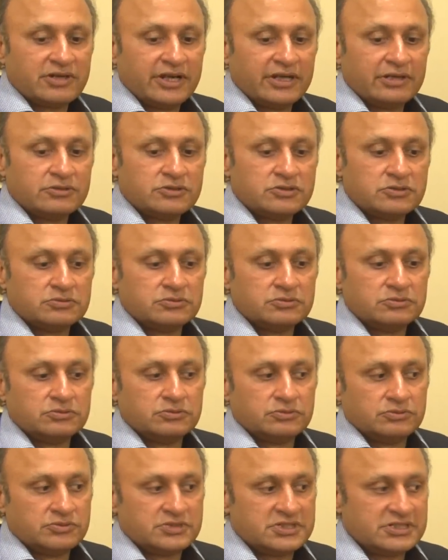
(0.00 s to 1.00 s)
trying to
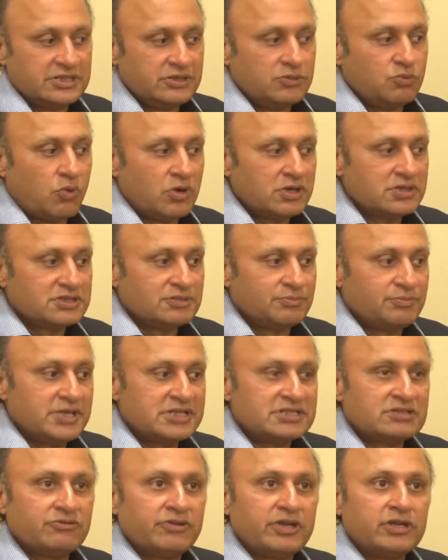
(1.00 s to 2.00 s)
see what is the
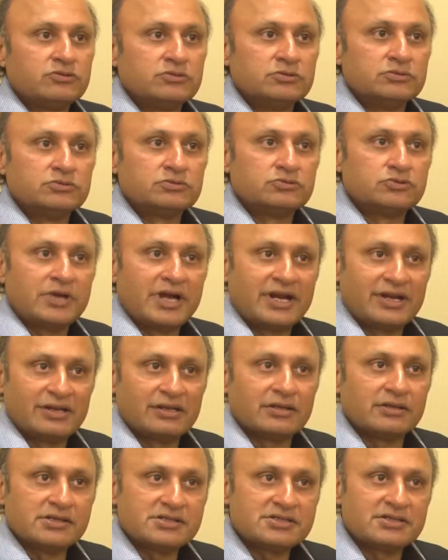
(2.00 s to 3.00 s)
best way to
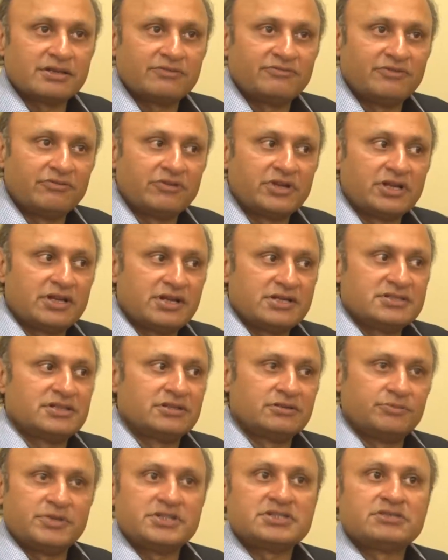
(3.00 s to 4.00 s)
handle this, and we realize
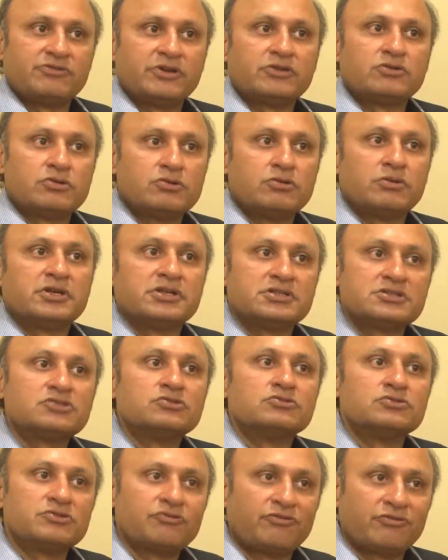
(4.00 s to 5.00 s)
that the best way to do it is
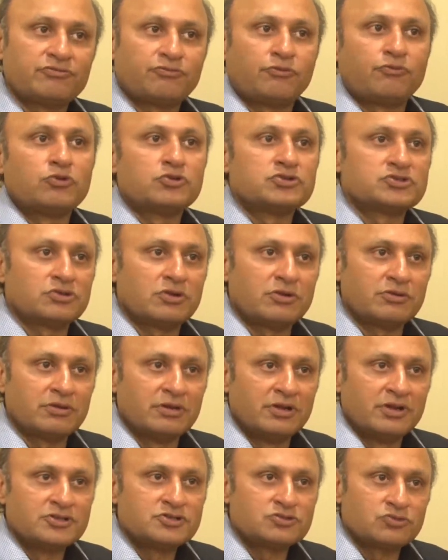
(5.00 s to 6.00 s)
to focus
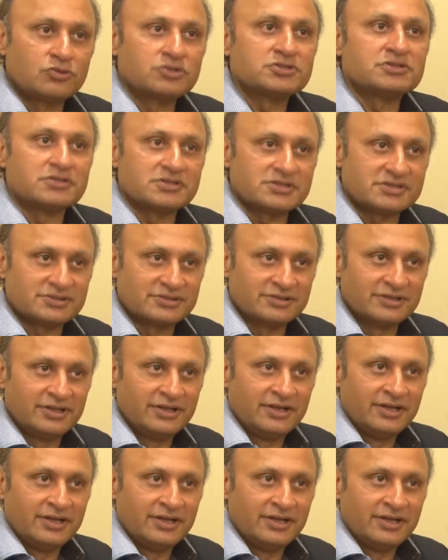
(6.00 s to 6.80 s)
on sources.